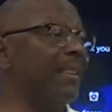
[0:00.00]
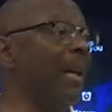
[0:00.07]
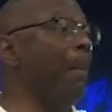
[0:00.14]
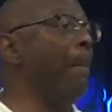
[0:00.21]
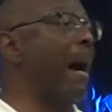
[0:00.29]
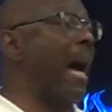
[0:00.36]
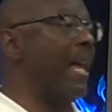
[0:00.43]

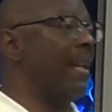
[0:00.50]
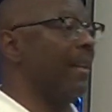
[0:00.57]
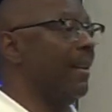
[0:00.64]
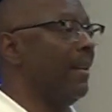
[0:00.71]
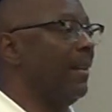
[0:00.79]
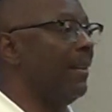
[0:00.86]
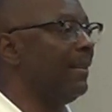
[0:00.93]
somebody
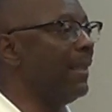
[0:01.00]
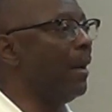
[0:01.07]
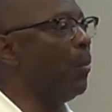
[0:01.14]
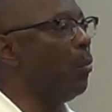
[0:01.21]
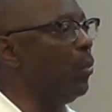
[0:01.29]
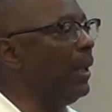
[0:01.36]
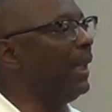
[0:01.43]

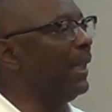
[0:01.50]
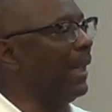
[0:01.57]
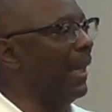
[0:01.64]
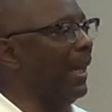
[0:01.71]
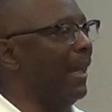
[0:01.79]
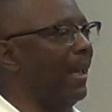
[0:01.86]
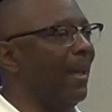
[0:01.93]
that we
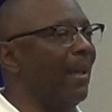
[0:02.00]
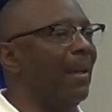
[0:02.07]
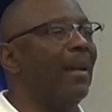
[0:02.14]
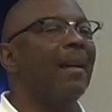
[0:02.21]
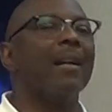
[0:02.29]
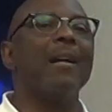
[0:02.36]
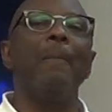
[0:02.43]
can
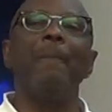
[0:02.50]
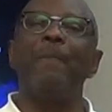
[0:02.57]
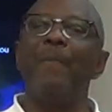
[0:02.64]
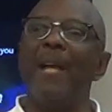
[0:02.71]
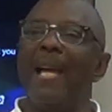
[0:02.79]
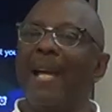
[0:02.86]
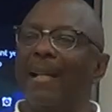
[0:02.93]

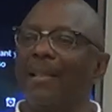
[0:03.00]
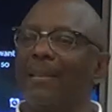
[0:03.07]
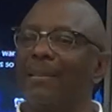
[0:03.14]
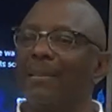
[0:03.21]
confess.